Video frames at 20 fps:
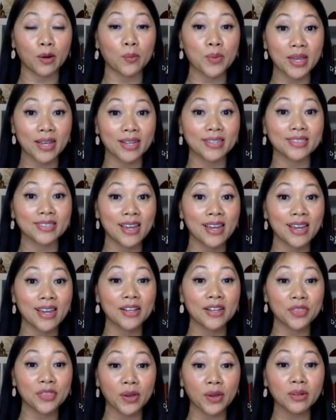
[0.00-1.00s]
Because
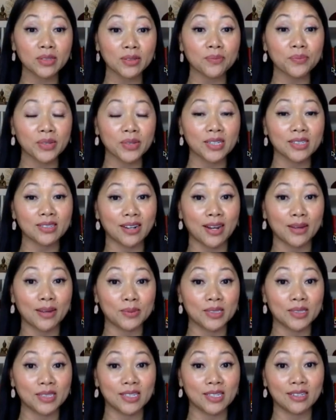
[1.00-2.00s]
there are some things that I'm
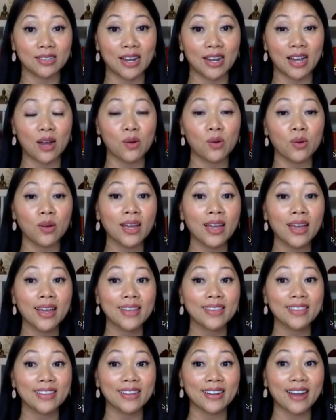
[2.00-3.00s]
seeing now
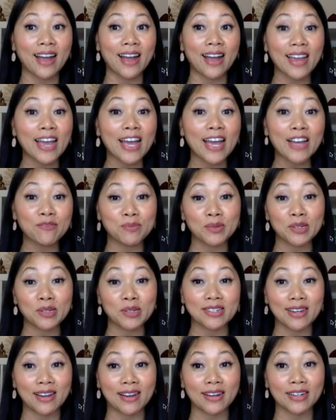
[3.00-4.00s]
that I have been
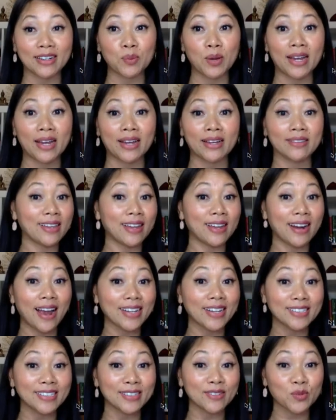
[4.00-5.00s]
shocked by that I
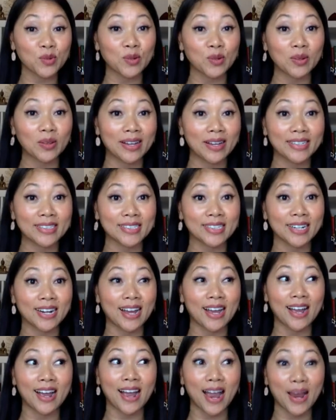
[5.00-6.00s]
didn't realize that
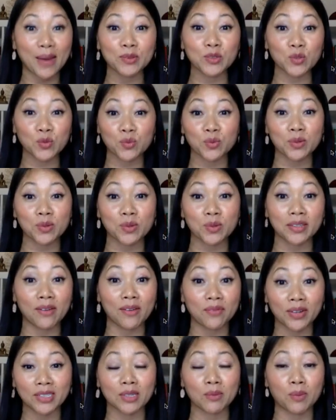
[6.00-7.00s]
I was really
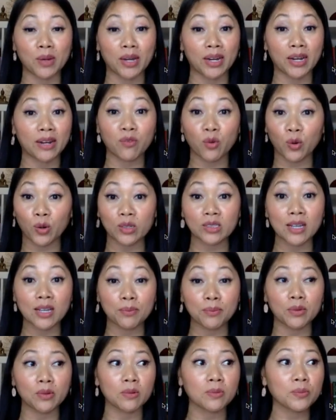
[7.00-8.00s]
affected by it. For
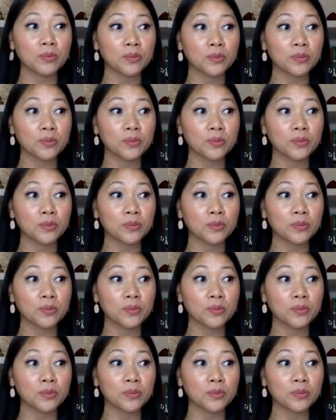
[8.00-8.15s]
example,